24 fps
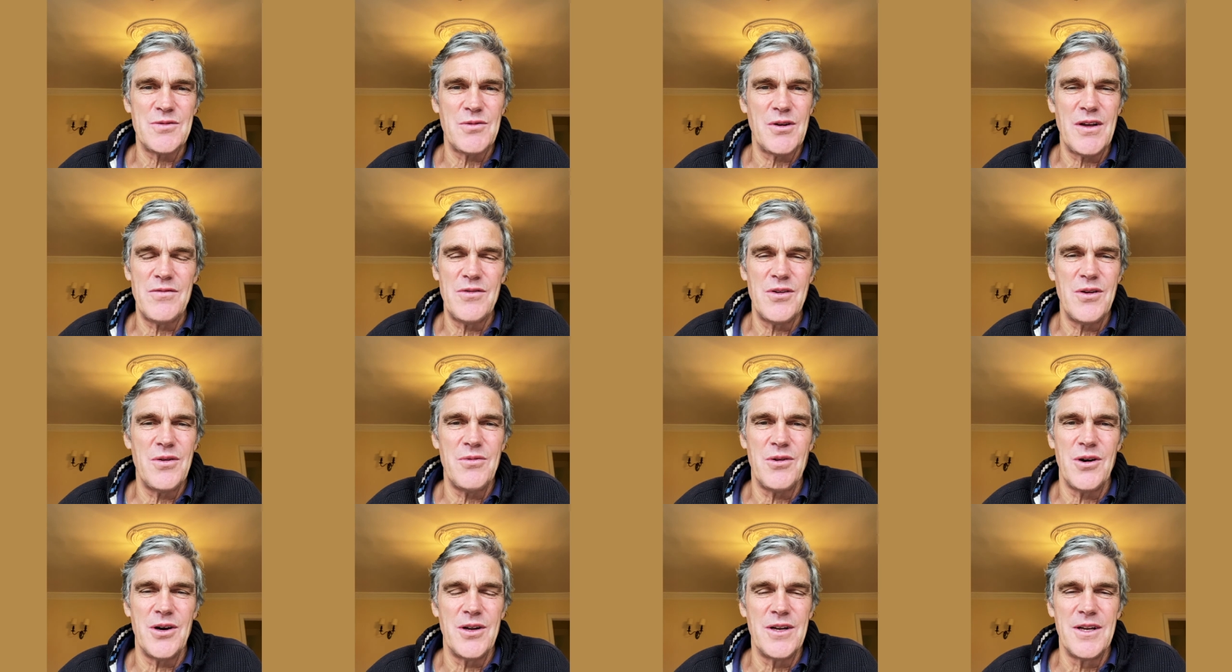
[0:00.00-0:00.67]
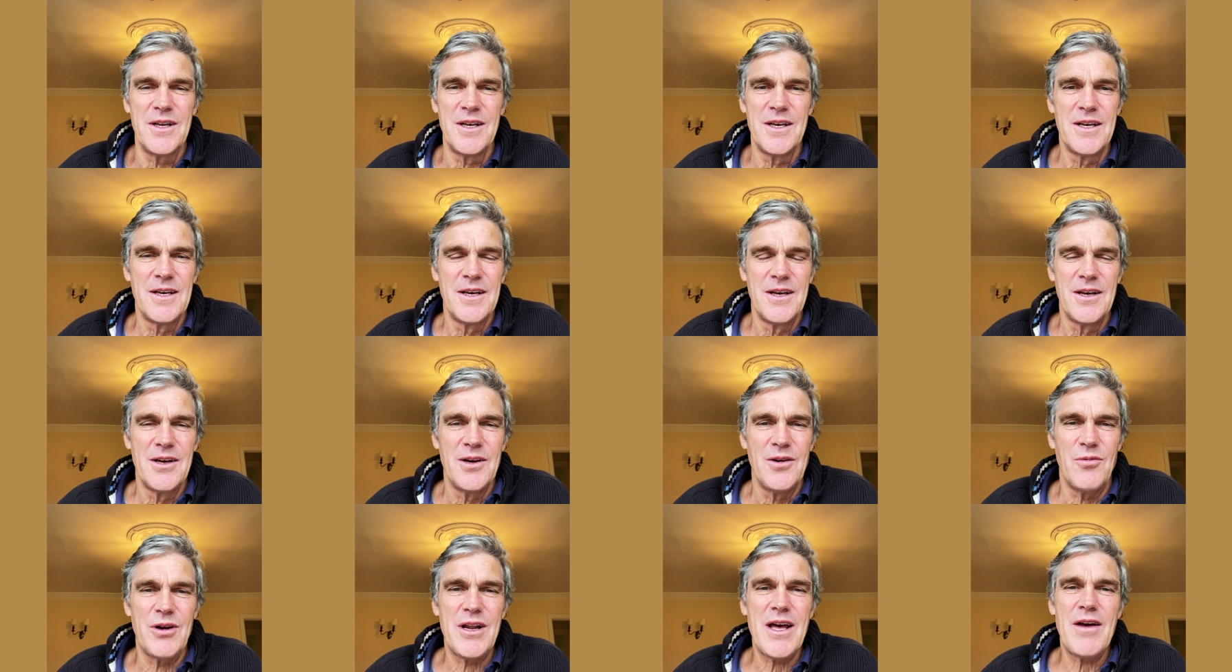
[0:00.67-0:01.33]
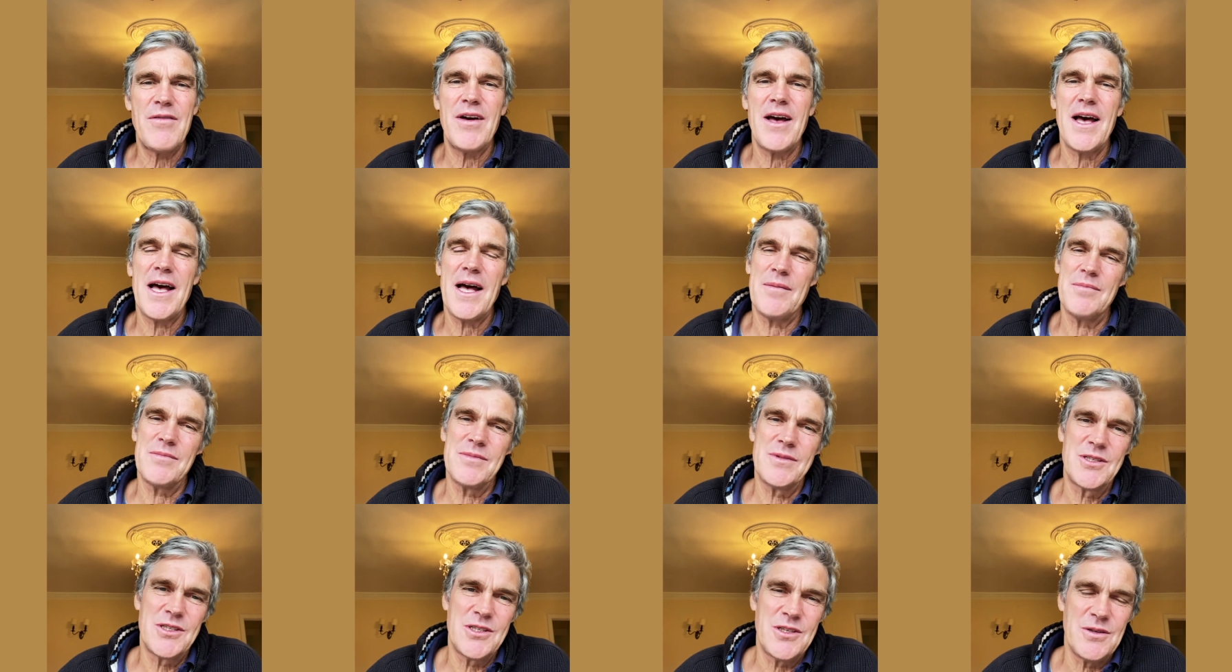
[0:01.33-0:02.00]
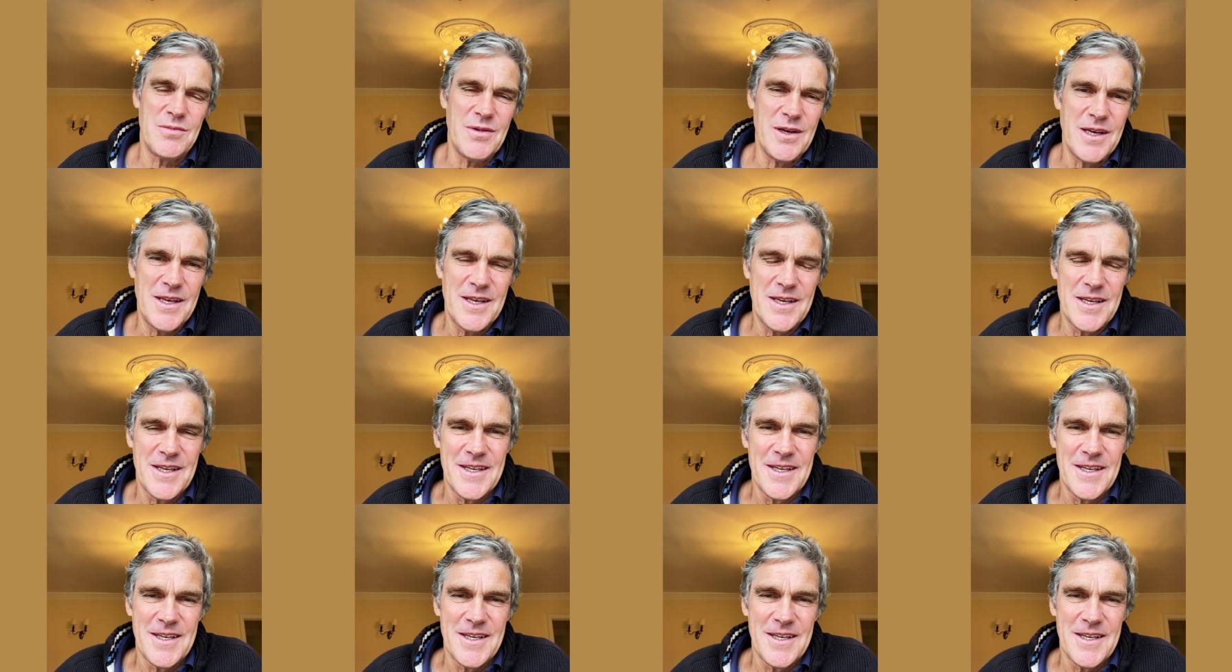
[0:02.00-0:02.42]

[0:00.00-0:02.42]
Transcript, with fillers: wherever you want. Whatever happens to me.